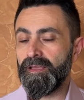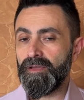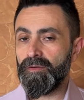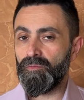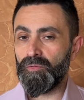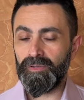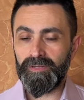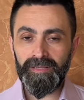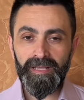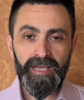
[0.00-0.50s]

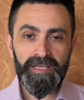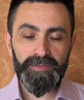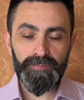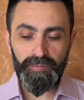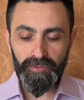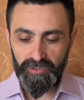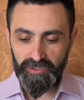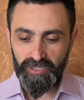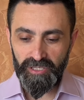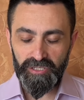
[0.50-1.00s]
with nice
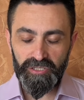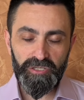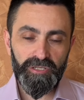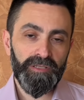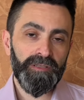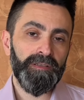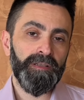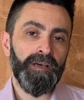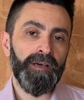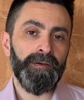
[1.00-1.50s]

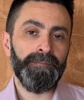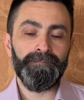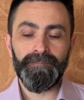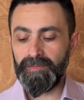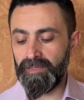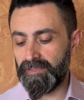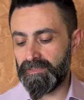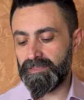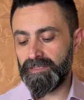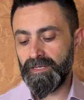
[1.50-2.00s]
projection. Um,
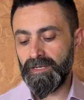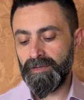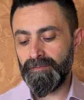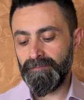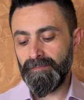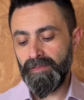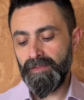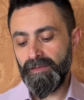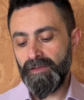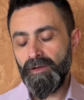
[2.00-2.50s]
it's uh,
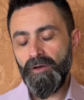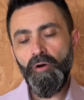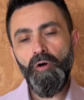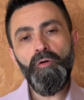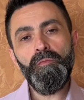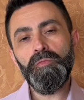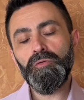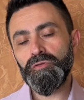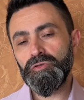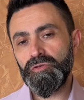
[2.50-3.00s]

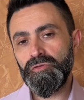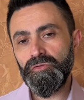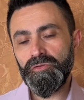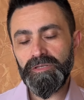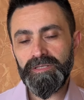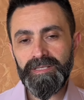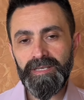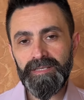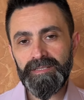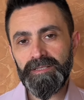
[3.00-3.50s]
almost
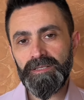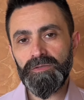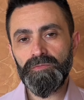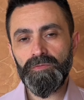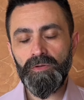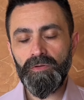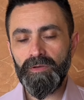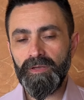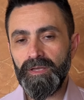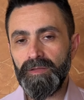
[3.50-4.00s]
unisex as
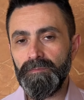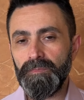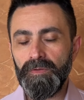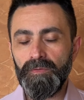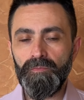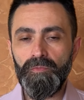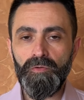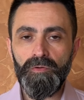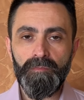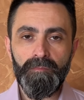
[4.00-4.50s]
well, can be
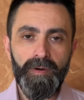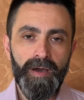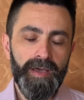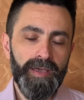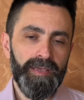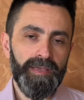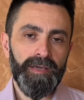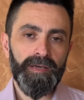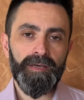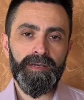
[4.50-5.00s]
worn
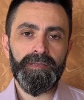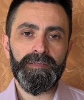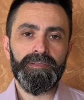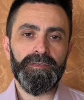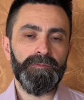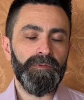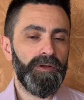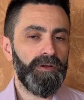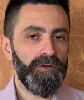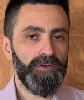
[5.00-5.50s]
by uh,
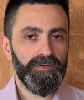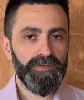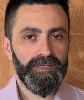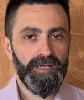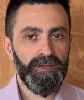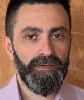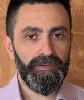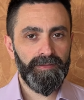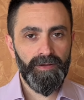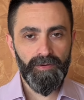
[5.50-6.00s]
some girls
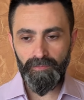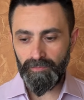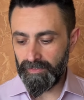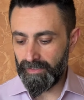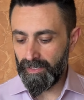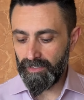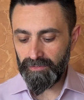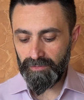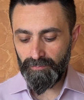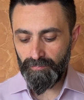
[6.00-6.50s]
out there
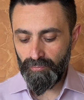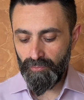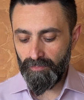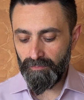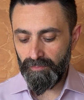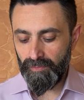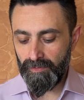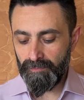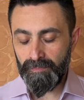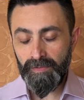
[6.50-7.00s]
without a
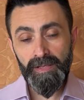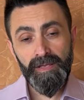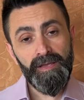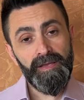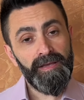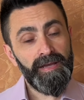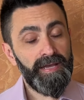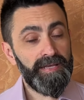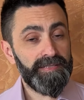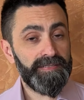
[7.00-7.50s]
problem.
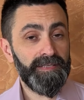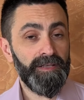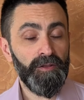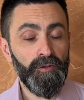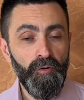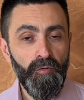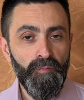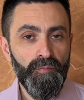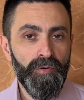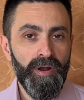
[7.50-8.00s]
Has a
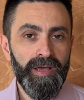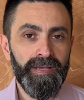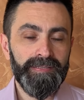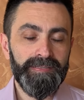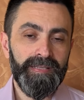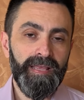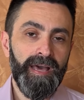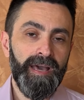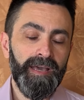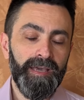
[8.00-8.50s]
low price
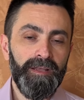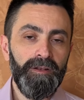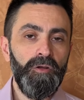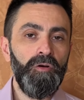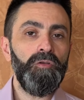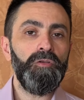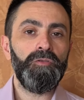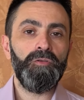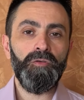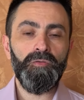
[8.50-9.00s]
tag, and
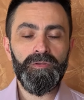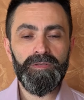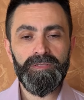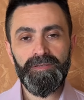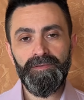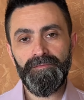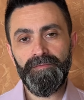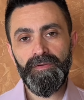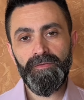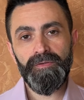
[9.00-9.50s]
all in all, it's
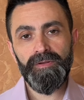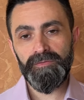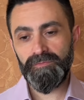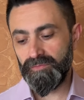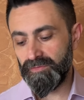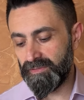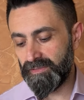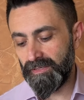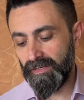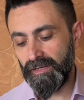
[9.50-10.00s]
a very
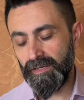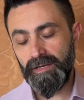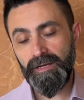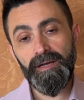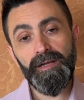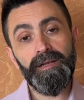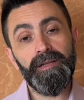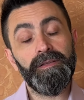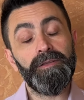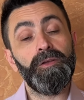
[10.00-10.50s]
interesting uh,
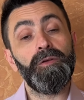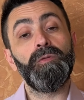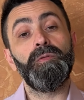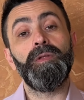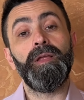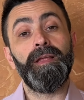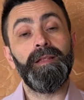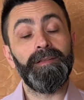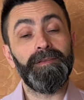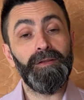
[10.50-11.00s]
little
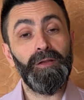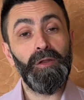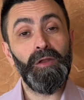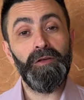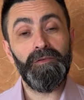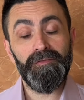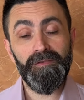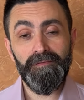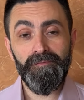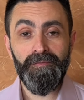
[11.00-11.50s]
and
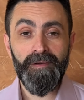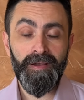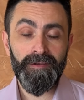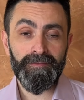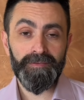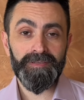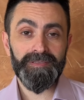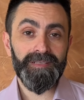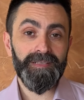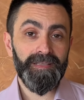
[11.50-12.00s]
lovely
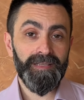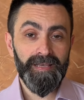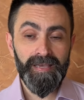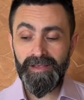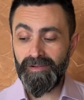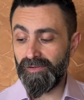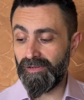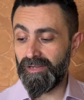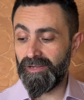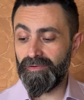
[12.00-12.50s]
fragrance that I
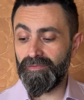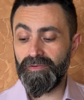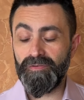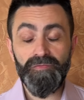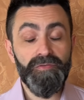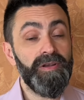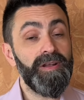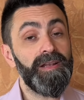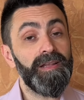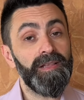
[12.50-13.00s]

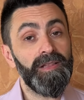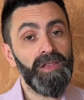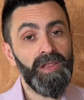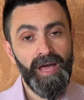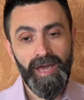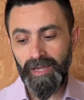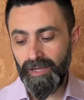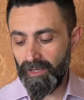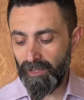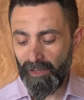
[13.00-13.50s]
really
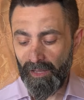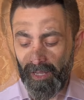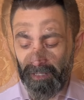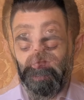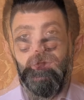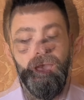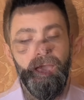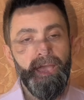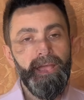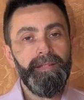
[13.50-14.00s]
like a lot.
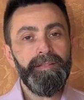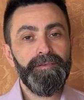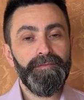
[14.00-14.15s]
And the